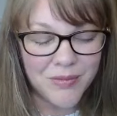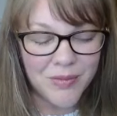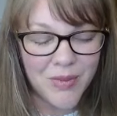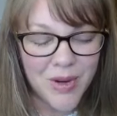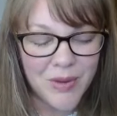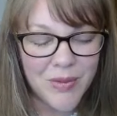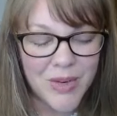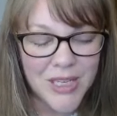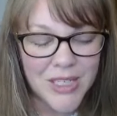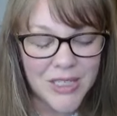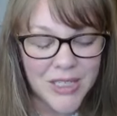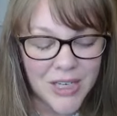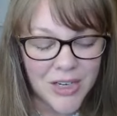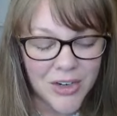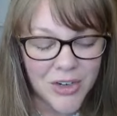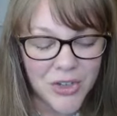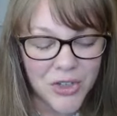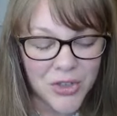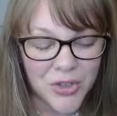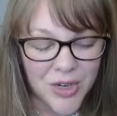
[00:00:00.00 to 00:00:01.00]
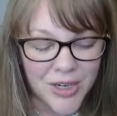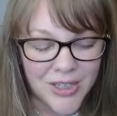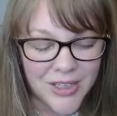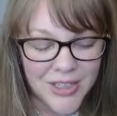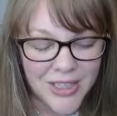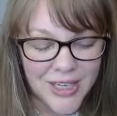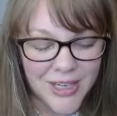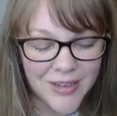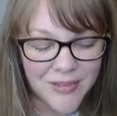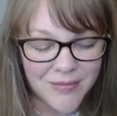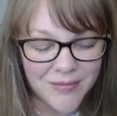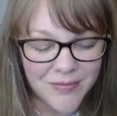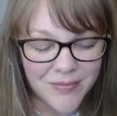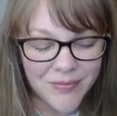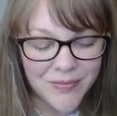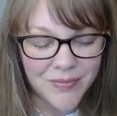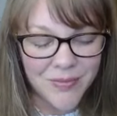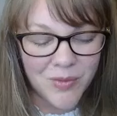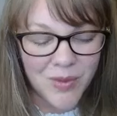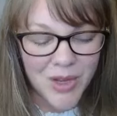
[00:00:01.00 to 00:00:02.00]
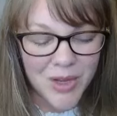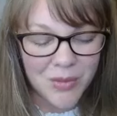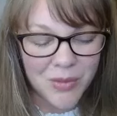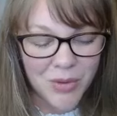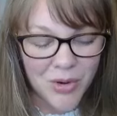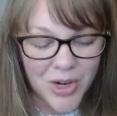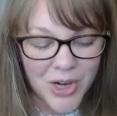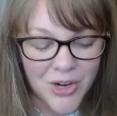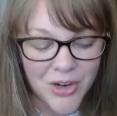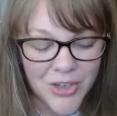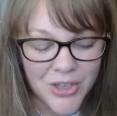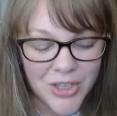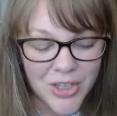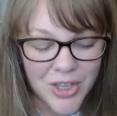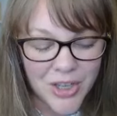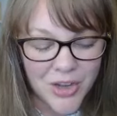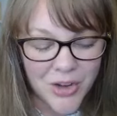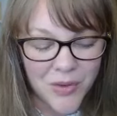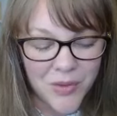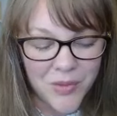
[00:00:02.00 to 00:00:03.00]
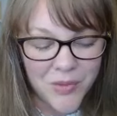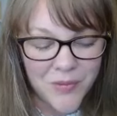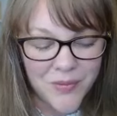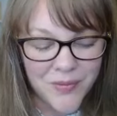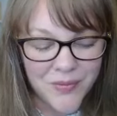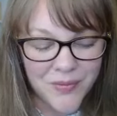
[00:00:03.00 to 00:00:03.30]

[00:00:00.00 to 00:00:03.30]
When we see her struggling, we could point her to you.